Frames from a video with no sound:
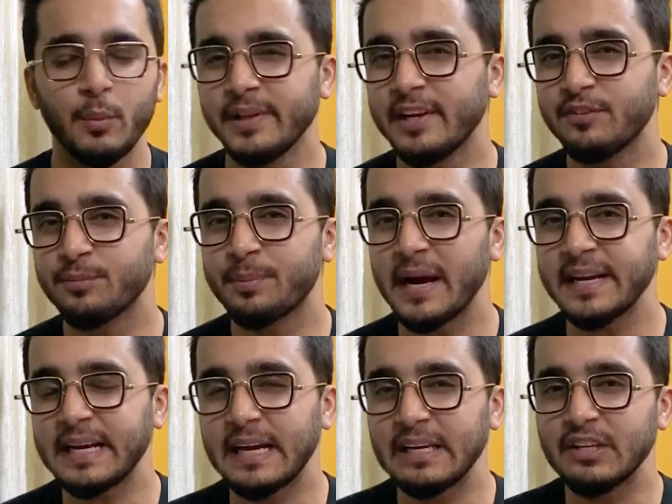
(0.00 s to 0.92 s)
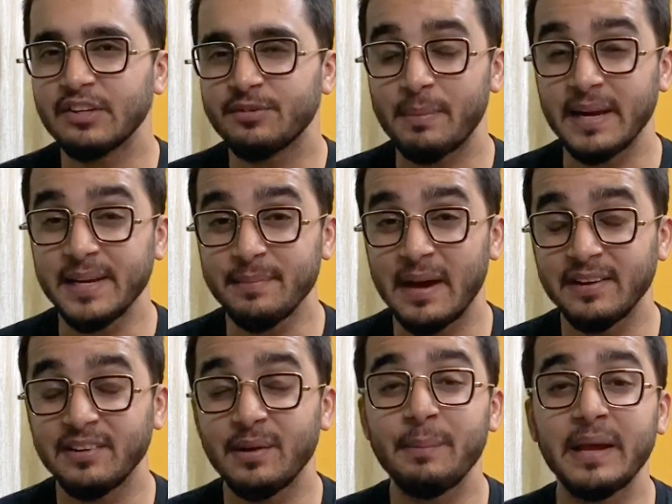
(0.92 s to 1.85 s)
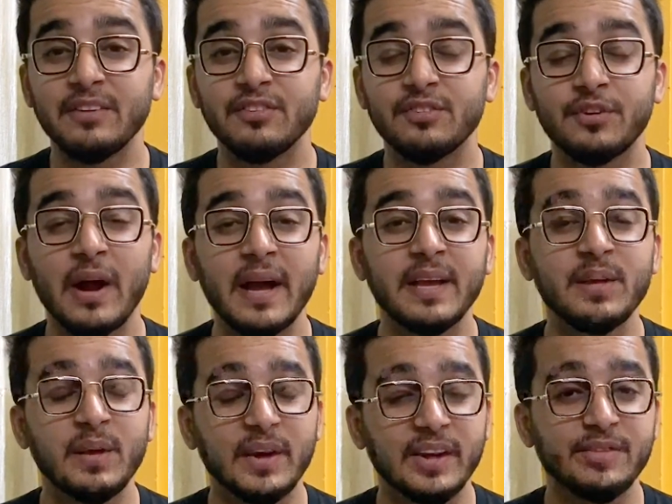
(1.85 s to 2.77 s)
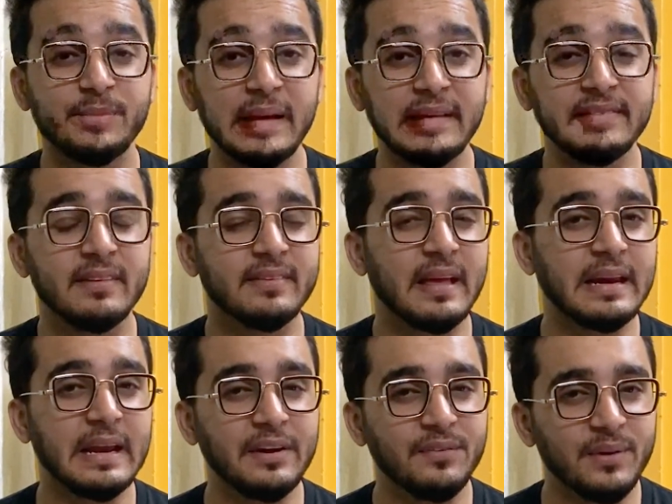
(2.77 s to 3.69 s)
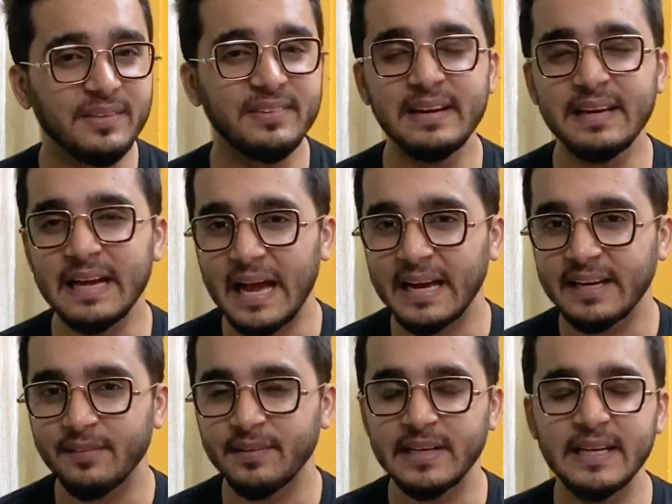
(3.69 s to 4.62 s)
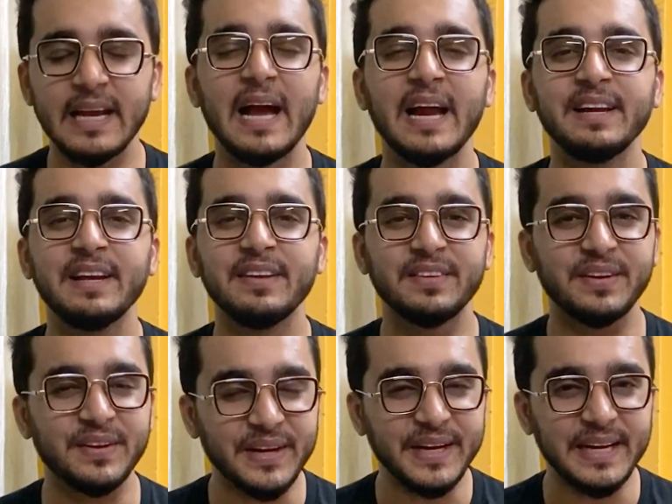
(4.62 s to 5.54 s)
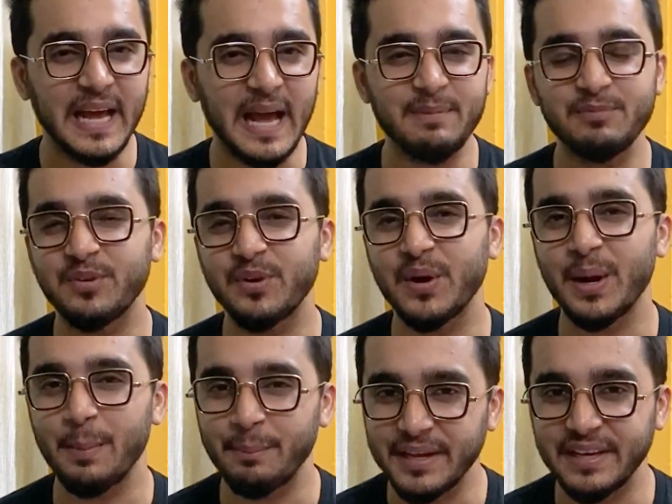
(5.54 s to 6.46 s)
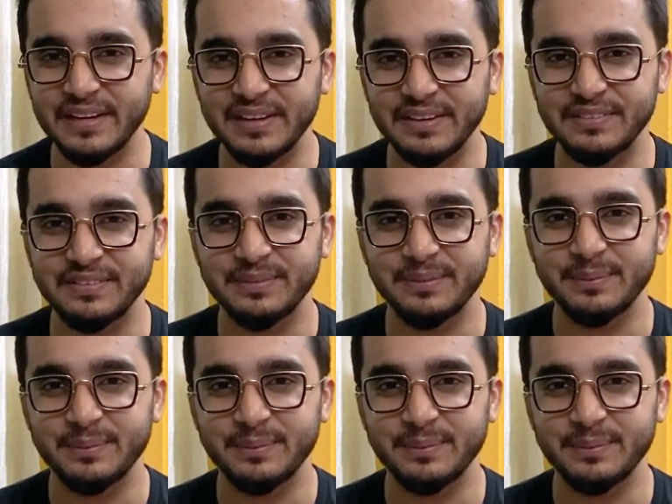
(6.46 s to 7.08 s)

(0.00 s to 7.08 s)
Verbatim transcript: With its bright colors, Money Manager makes tracking your expenses an interesting activity and is a great app for beginners.